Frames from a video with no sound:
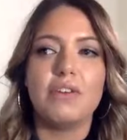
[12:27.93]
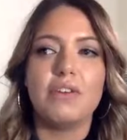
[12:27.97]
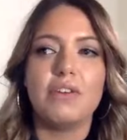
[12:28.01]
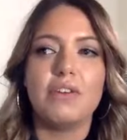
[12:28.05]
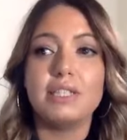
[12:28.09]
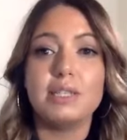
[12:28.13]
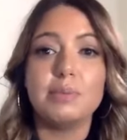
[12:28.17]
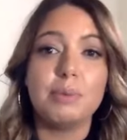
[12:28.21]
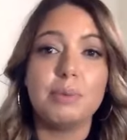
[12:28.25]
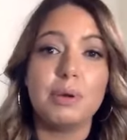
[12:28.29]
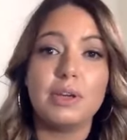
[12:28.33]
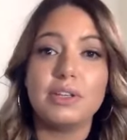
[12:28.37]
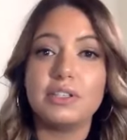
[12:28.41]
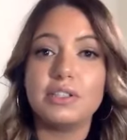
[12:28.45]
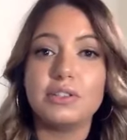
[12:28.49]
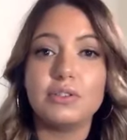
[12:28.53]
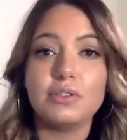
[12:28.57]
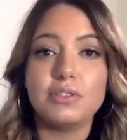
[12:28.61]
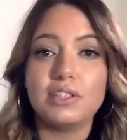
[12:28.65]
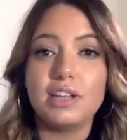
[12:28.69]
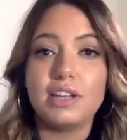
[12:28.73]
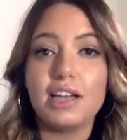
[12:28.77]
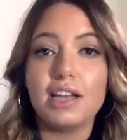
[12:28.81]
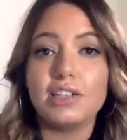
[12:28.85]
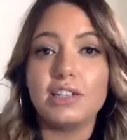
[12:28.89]
There is a
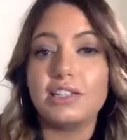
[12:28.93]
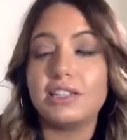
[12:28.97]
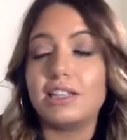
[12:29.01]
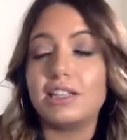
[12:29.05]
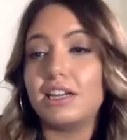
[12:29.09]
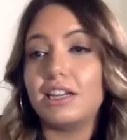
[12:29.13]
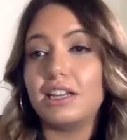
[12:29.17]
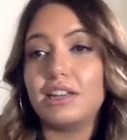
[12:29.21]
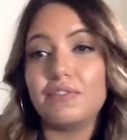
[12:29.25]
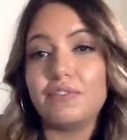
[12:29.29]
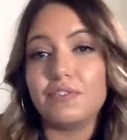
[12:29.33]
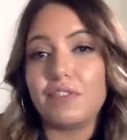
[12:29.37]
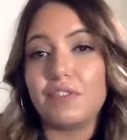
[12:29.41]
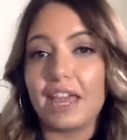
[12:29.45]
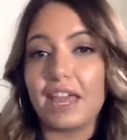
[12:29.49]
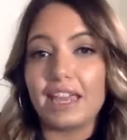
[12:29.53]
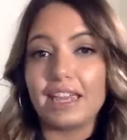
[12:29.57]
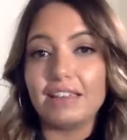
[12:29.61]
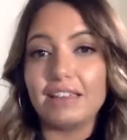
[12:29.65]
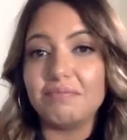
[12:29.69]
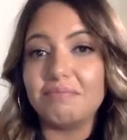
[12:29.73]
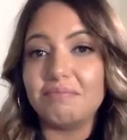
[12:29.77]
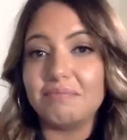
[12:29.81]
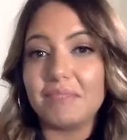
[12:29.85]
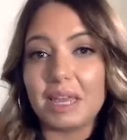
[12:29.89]
personal touch that if
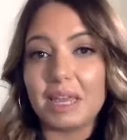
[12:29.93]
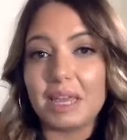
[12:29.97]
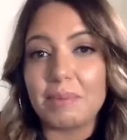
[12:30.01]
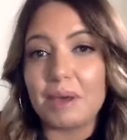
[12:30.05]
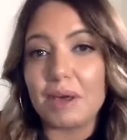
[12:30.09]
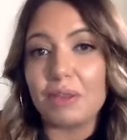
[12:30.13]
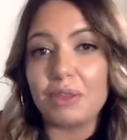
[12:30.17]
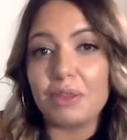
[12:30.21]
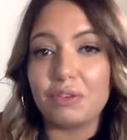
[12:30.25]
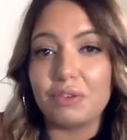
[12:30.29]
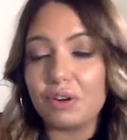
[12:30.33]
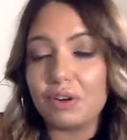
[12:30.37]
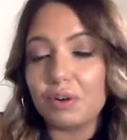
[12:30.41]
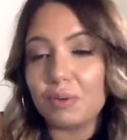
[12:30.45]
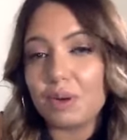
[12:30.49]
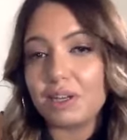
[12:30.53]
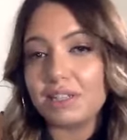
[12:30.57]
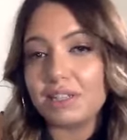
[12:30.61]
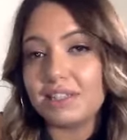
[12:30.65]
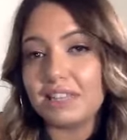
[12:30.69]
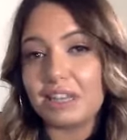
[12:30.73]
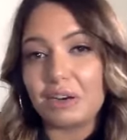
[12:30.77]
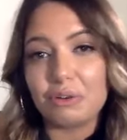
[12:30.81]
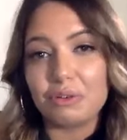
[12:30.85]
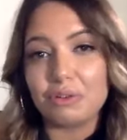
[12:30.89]
they email through to
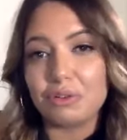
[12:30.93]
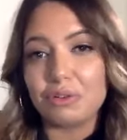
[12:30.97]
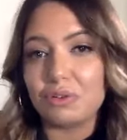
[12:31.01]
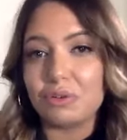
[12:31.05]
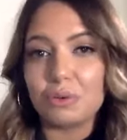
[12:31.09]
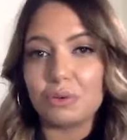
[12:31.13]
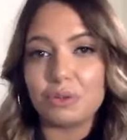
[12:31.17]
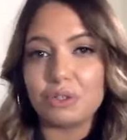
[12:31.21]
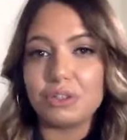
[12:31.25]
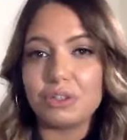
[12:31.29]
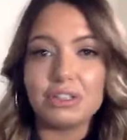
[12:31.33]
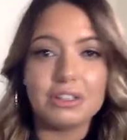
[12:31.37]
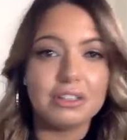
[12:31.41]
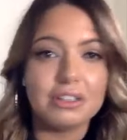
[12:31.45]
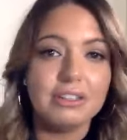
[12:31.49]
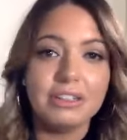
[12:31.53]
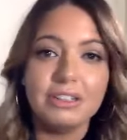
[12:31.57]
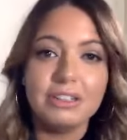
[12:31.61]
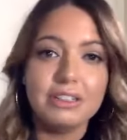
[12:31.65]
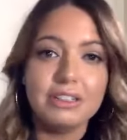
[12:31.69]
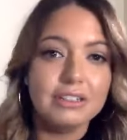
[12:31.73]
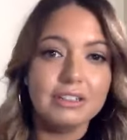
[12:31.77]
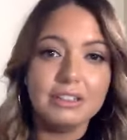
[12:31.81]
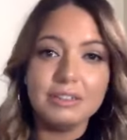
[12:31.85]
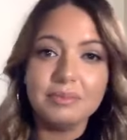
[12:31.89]
us, they don't talk to,
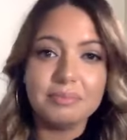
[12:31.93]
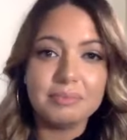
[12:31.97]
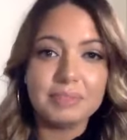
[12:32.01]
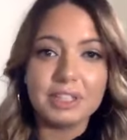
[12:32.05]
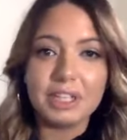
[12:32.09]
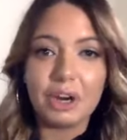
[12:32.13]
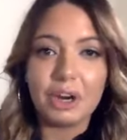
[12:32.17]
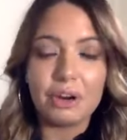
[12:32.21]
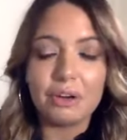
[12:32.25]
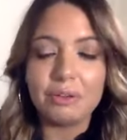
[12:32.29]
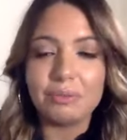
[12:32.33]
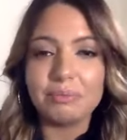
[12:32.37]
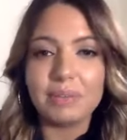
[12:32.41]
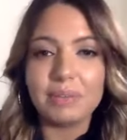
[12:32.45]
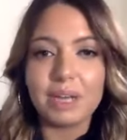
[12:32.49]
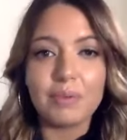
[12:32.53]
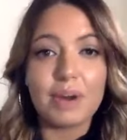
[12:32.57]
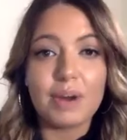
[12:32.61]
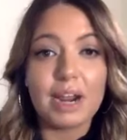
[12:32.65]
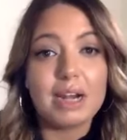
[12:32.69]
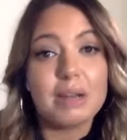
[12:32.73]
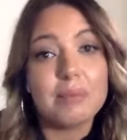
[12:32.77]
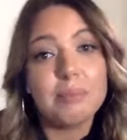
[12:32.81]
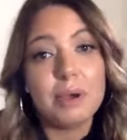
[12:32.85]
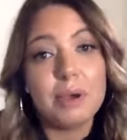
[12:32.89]
you know, a
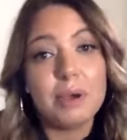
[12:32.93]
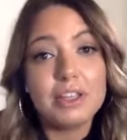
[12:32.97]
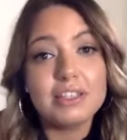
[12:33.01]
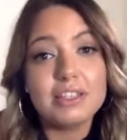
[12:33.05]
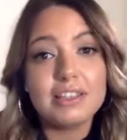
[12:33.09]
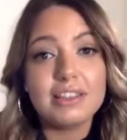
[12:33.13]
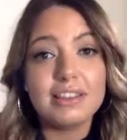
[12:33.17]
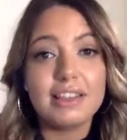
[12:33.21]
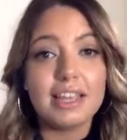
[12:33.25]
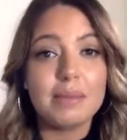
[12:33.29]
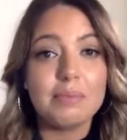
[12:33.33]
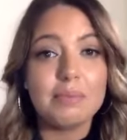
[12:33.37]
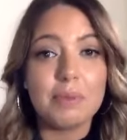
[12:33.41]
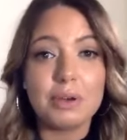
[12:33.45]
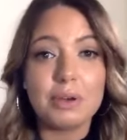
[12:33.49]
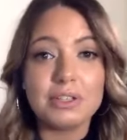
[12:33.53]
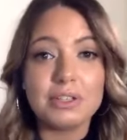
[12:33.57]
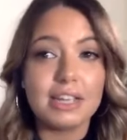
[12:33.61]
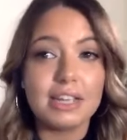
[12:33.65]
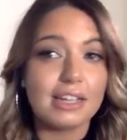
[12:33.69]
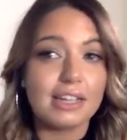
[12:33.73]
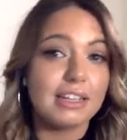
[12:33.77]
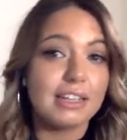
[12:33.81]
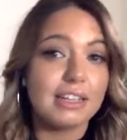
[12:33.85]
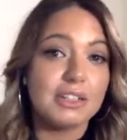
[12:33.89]
random person, they
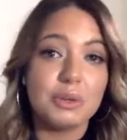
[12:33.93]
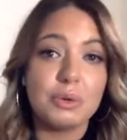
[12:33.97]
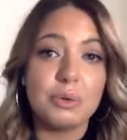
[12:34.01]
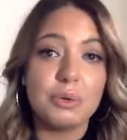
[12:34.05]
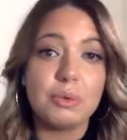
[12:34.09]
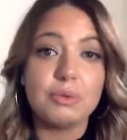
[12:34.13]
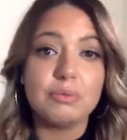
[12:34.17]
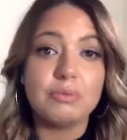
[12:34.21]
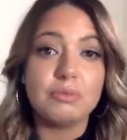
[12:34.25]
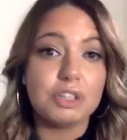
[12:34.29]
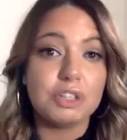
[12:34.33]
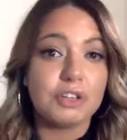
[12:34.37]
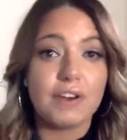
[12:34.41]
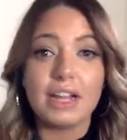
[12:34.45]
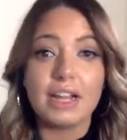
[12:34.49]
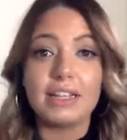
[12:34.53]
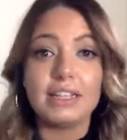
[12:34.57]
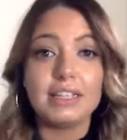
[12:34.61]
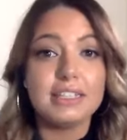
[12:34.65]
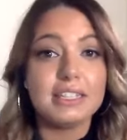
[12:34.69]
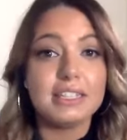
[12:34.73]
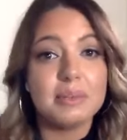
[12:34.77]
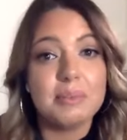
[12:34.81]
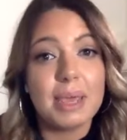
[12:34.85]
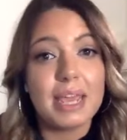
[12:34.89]
most likely talk
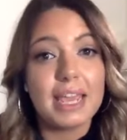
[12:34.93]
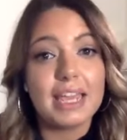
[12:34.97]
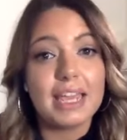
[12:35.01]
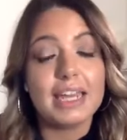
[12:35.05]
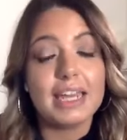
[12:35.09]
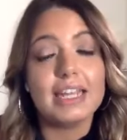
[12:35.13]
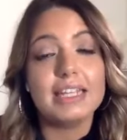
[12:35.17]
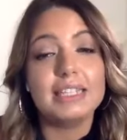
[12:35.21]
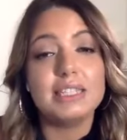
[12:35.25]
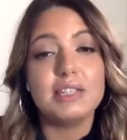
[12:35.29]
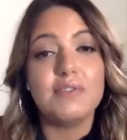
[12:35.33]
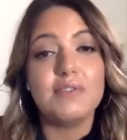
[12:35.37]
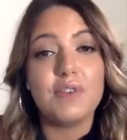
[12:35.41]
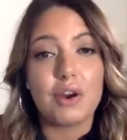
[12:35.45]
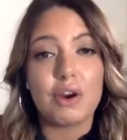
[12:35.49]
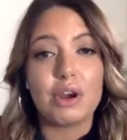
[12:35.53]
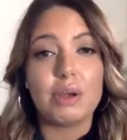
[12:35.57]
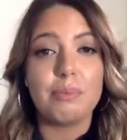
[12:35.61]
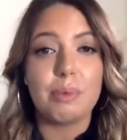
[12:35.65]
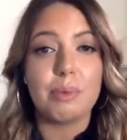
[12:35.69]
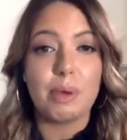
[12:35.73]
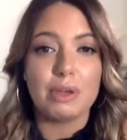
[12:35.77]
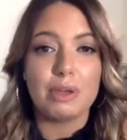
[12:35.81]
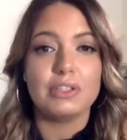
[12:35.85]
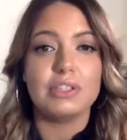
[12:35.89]
directly to me, and it's a
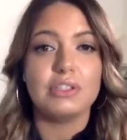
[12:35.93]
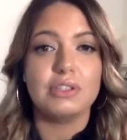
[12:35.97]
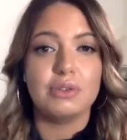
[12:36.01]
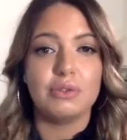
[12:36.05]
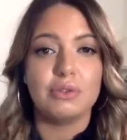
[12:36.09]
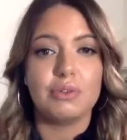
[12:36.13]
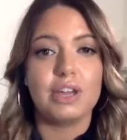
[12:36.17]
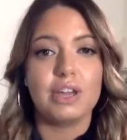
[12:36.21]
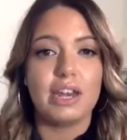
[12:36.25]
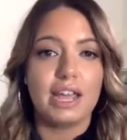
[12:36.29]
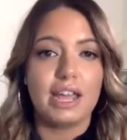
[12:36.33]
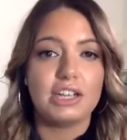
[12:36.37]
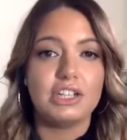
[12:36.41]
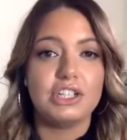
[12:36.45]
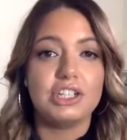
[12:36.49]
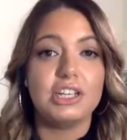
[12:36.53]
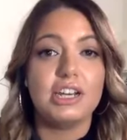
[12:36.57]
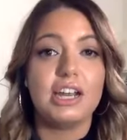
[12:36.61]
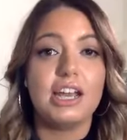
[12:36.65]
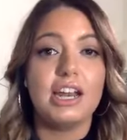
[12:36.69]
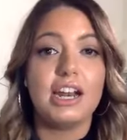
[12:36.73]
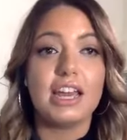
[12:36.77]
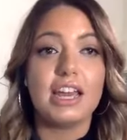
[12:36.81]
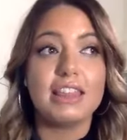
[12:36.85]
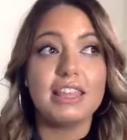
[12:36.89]
very personal
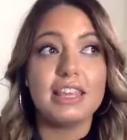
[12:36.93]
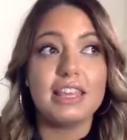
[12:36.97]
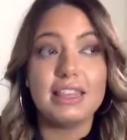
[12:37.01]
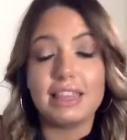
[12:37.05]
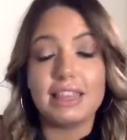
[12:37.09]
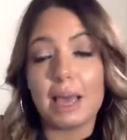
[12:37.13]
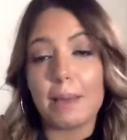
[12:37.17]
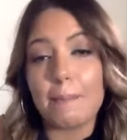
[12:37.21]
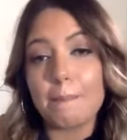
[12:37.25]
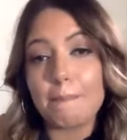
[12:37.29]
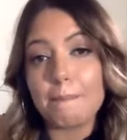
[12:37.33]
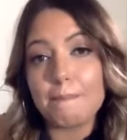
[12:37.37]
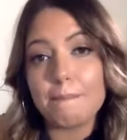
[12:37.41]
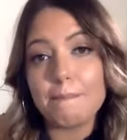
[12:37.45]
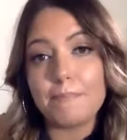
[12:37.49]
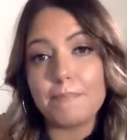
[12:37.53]
connection. And I think that